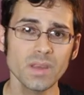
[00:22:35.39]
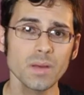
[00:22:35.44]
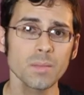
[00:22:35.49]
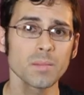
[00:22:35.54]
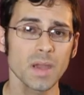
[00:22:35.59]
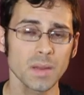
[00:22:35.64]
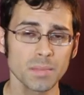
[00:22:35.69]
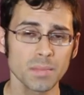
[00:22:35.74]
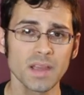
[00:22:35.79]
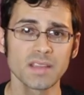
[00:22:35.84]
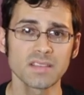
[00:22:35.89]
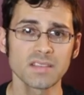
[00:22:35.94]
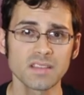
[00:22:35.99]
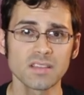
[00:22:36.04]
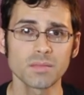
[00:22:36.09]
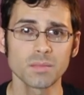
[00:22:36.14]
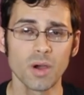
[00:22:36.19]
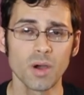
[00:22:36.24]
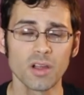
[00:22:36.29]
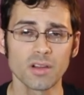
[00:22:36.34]
My place is
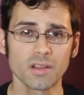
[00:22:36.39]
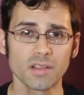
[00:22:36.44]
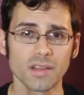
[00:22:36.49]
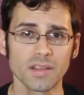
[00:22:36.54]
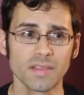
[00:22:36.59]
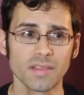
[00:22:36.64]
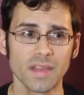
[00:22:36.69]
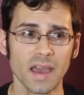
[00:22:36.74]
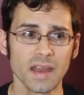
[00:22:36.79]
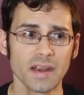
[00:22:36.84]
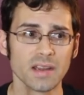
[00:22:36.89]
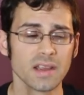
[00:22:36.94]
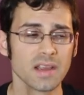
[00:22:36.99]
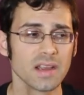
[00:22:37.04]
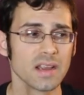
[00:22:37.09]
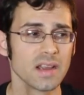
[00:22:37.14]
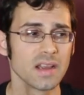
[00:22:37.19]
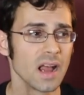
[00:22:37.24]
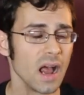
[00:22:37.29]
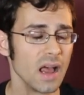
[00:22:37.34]
smaller than that.
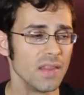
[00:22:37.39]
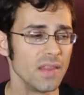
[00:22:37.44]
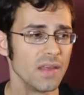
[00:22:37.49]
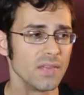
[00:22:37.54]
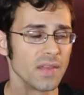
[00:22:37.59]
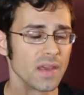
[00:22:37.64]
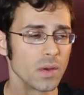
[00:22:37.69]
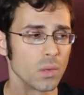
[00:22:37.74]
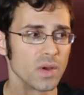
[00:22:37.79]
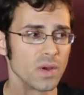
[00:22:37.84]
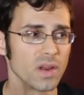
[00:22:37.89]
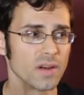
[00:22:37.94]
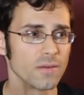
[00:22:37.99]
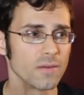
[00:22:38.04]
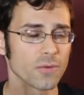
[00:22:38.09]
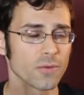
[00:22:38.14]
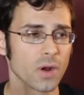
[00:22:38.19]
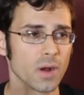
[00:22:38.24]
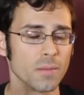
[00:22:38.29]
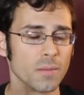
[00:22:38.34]
And then they
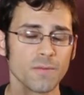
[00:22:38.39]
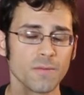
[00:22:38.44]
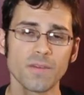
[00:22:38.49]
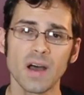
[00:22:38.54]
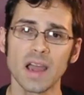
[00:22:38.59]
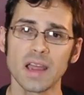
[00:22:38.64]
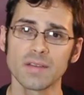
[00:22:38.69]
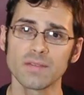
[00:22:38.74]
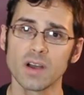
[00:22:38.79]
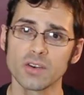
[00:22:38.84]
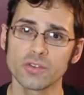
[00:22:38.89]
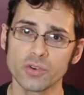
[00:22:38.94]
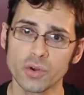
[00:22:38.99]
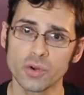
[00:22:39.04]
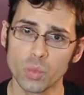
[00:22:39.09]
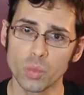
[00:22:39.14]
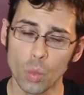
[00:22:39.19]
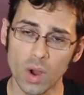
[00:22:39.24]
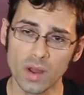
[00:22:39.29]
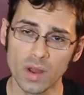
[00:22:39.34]
went from
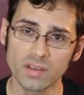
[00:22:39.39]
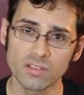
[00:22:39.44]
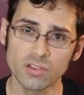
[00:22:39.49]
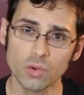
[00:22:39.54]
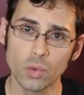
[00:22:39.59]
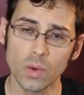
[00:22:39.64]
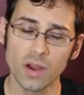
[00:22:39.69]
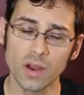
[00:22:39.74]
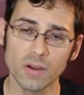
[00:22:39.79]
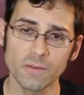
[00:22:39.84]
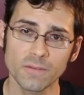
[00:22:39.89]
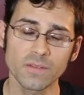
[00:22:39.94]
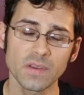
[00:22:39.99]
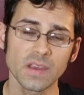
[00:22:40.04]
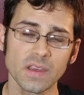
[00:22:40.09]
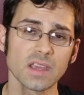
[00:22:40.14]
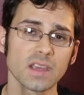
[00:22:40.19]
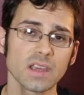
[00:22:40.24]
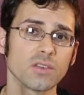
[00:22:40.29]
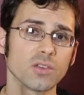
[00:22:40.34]
501 square
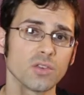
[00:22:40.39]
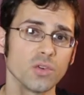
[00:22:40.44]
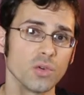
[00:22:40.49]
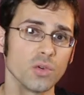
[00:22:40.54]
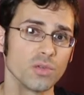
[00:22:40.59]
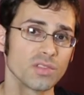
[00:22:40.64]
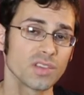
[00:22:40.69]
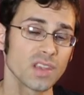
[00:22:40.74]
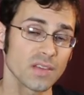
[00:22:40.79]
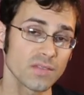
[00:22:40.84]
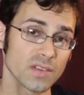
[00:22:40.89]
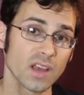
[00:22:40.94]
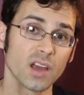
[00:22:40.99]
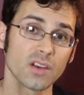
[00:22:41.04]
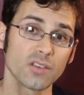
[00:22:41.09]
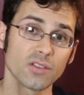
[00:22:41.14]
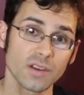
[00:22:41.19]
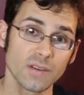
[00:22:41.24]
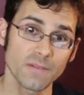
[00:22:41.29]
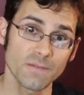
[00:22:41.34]
feet to
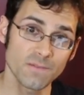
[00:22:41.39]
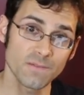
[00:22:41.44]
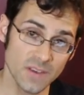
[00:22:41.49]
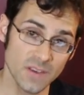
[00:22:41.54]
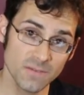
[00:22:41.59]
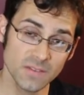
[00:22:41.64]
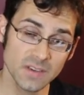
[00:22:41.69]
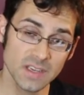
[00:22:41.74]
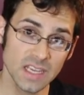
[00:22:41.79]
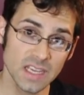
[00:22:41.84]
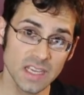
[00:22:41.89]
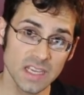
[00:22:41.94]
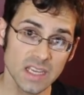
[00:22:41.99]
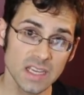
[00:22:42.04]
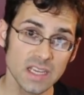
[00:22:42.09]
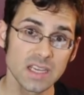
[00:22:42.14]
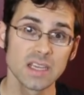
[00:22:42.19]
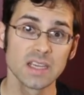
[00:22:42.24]
750.